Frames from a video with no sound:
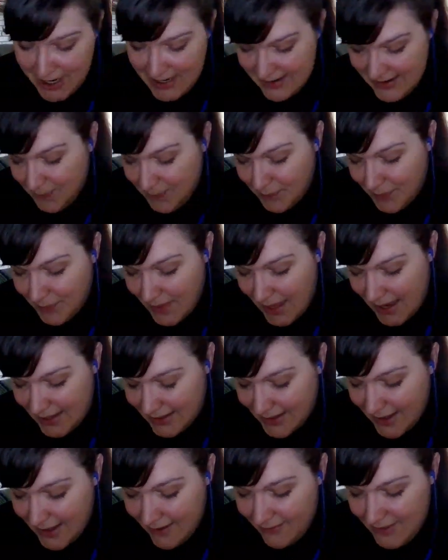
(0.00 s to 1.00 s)
but has no
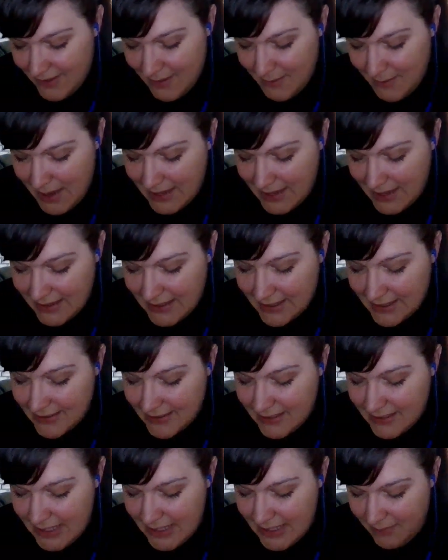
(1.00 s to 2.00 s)
problem showing
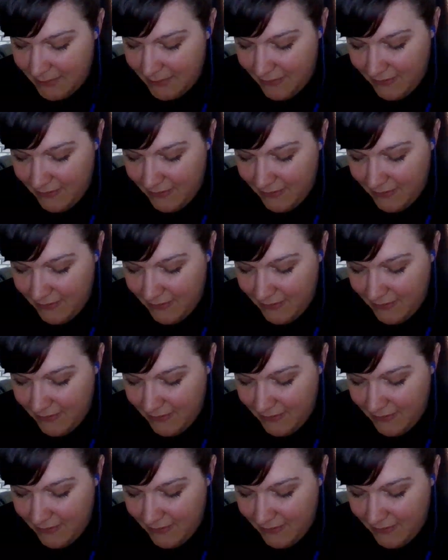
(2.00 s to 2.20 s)
me